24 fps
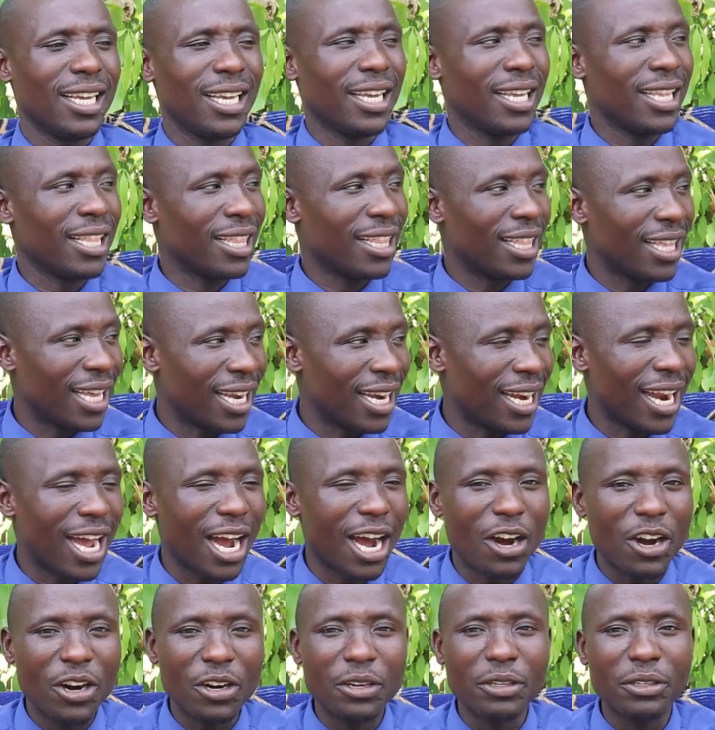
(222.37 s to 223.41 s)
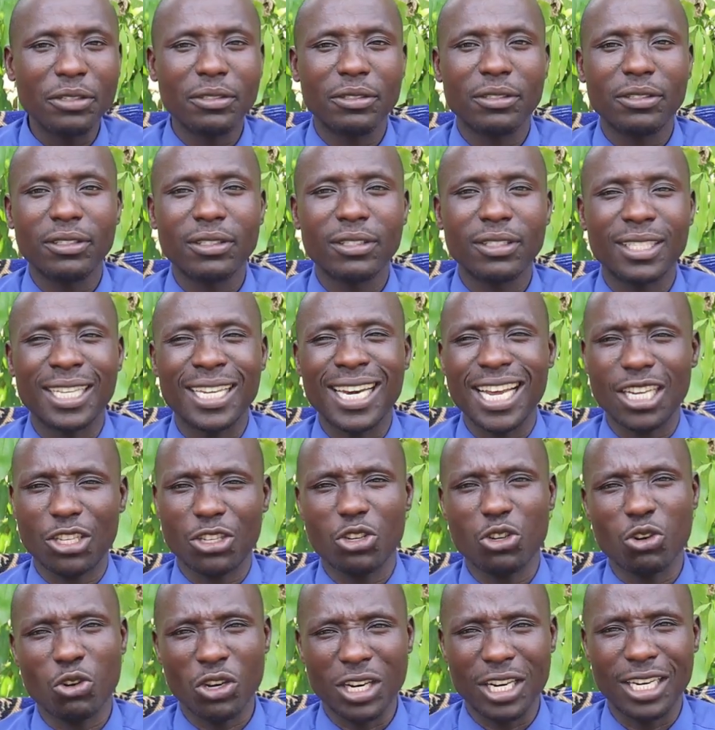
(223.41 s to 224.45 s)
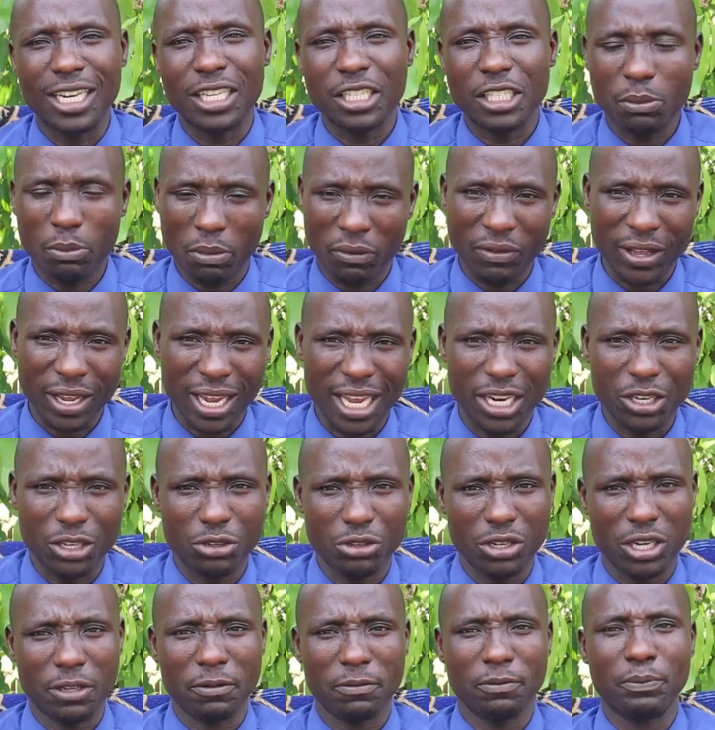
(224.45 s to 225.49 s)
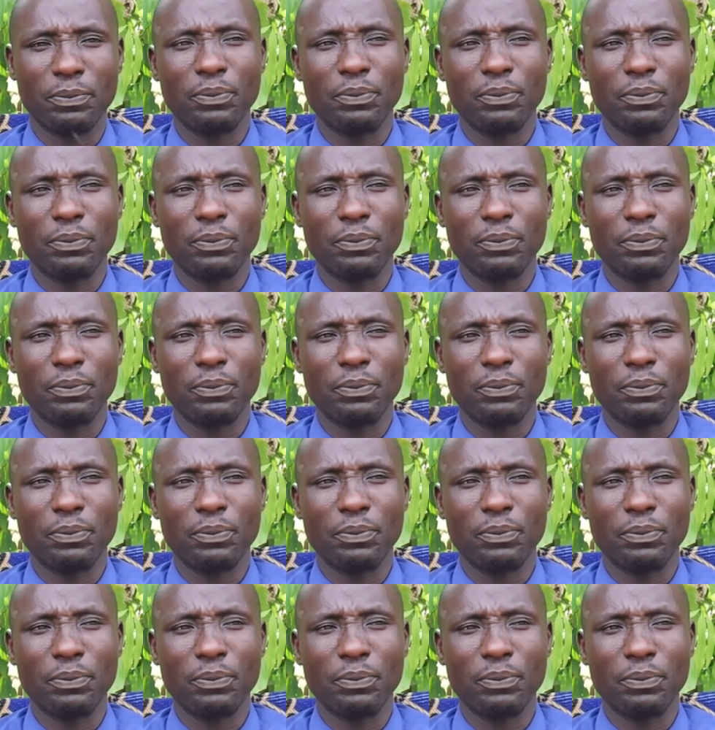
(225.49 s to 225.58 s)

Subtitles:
in the national leadership of the country.